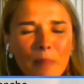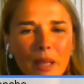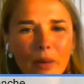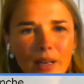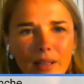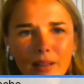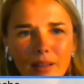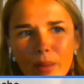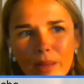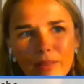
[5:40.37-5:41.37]
you know, I didn't learn
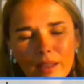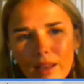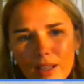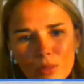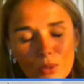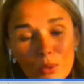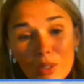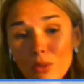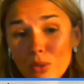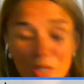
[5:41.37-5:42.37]
about the connection between
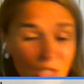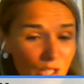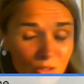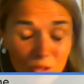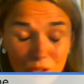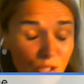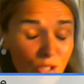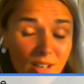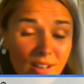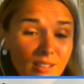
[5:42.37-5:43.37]
nutrition,
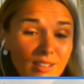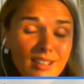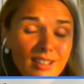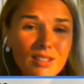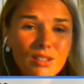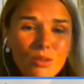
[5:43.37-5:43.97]
nutrition and illness,